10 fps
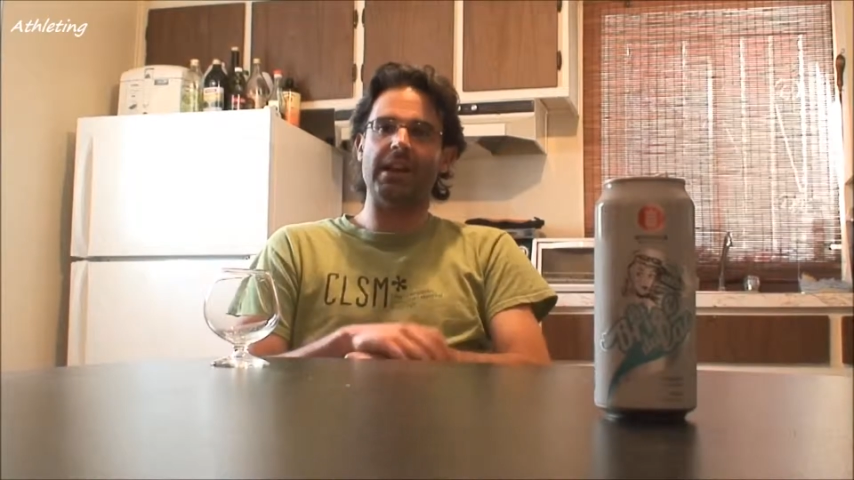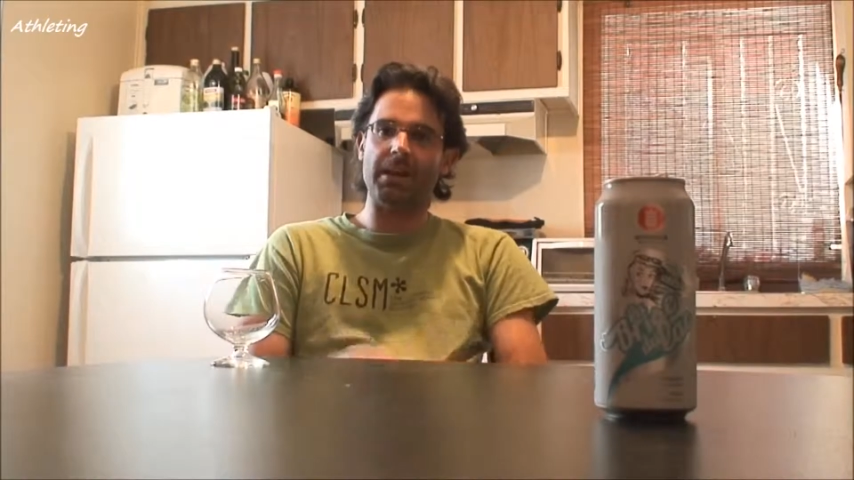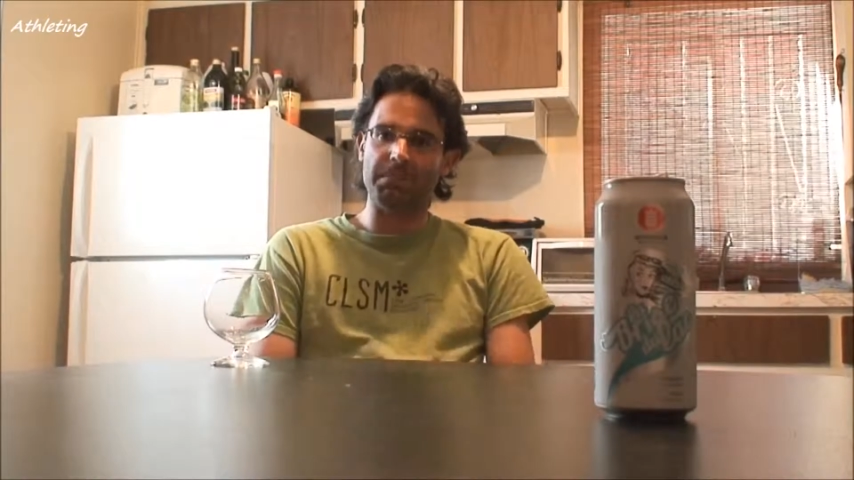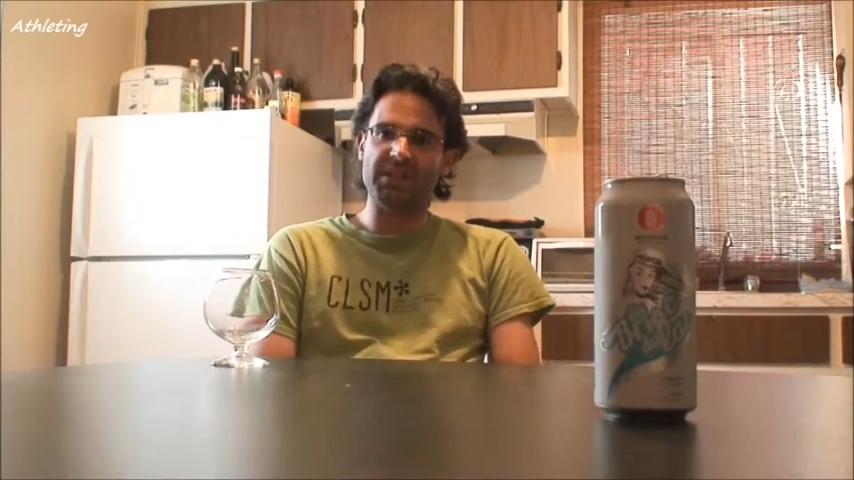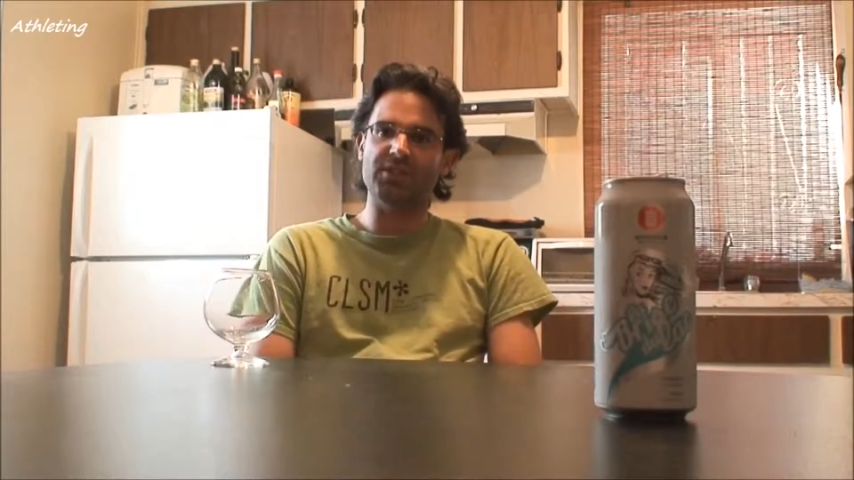
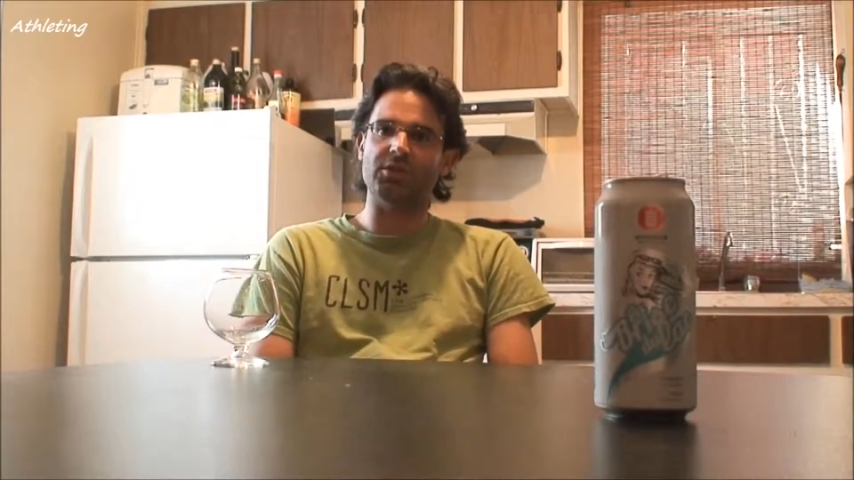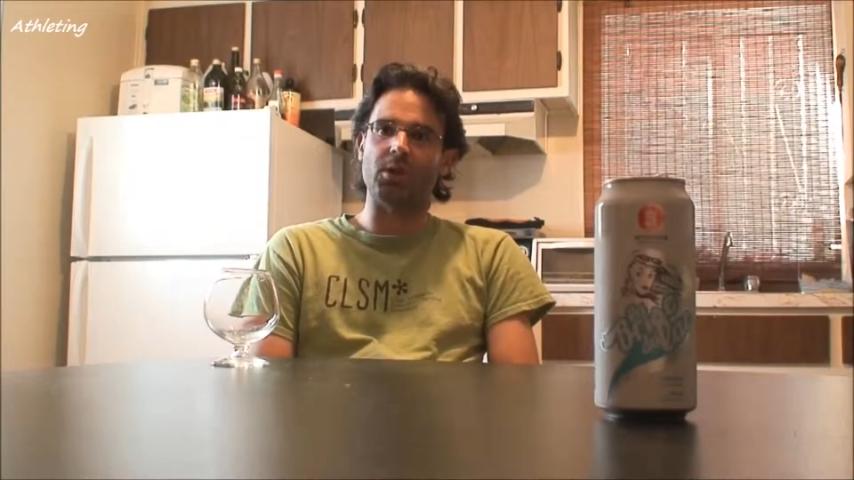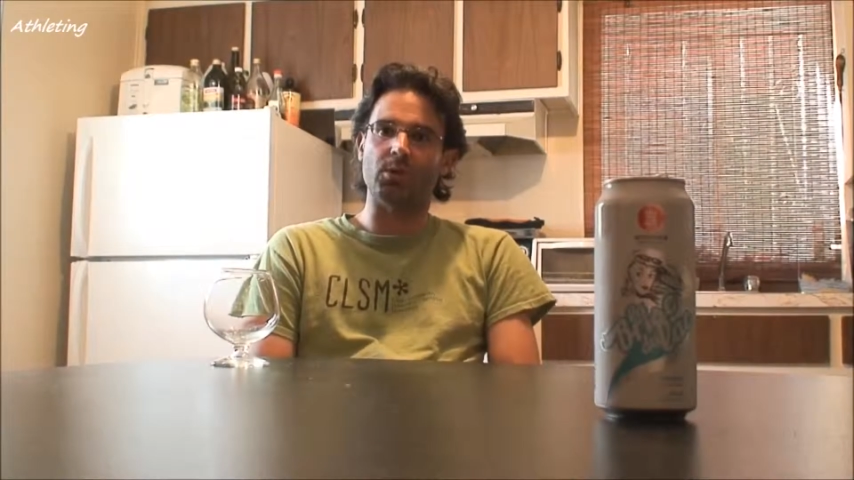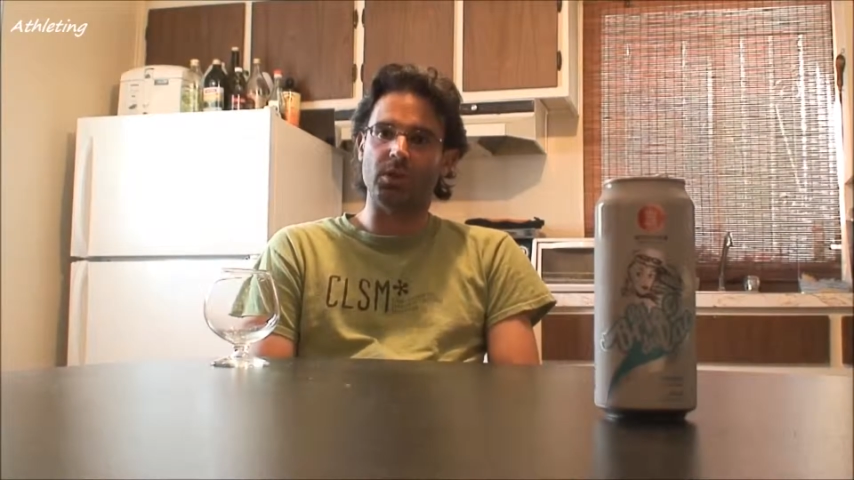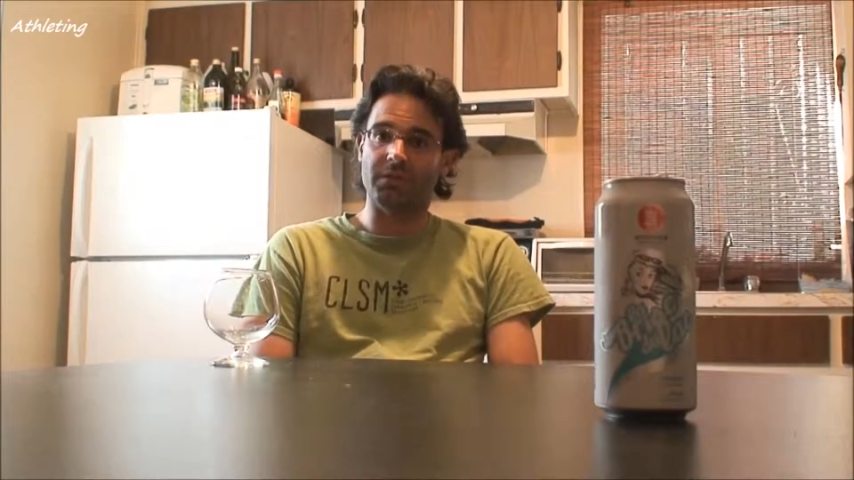
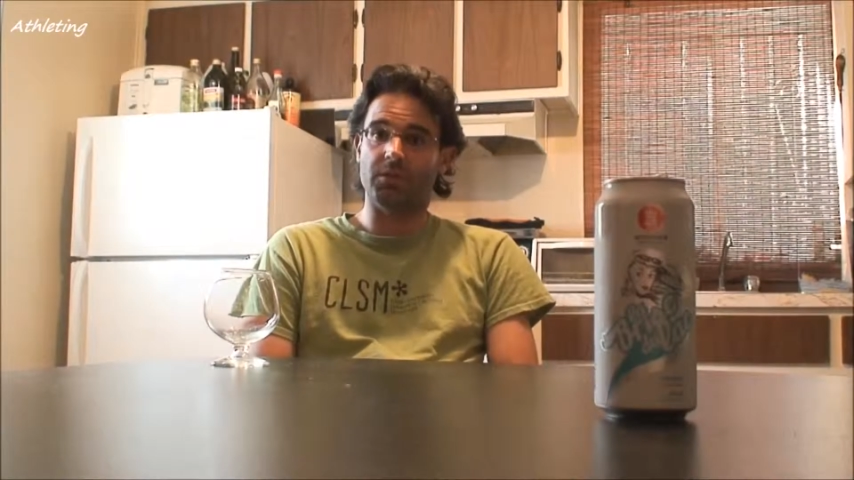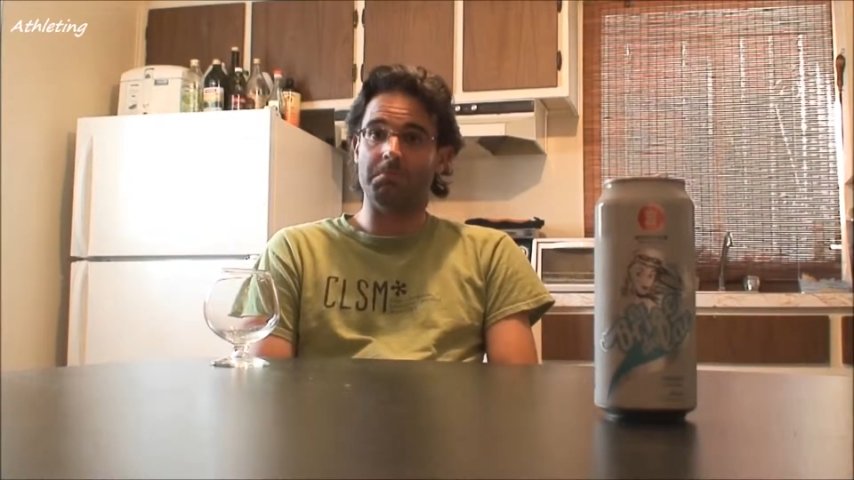episode of The